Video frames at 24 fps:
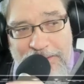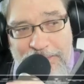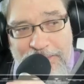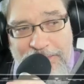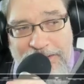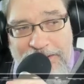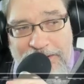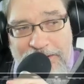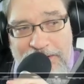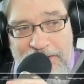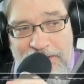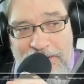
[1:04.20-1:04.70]

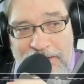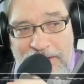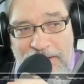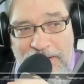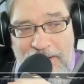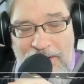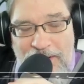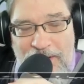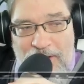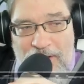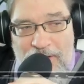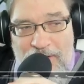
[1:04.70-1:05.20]
Region,
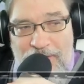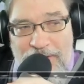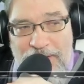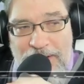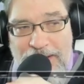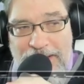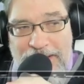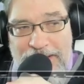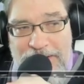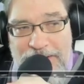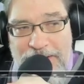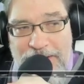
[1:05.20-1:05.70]
or from the
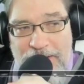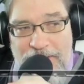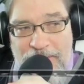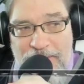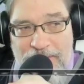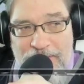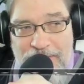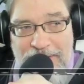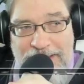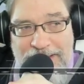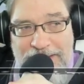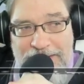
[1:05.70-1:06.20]
last show,
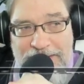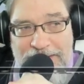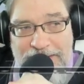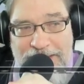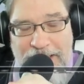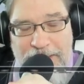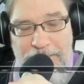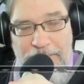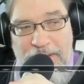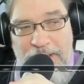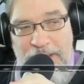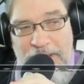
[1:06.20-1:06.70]
last
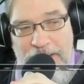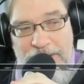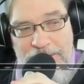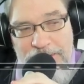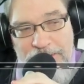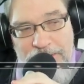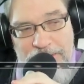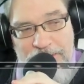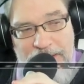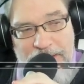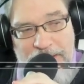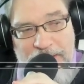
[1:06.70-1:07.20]
segment
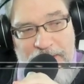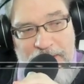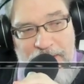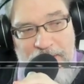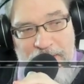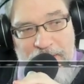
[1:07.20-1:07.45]
yesterday,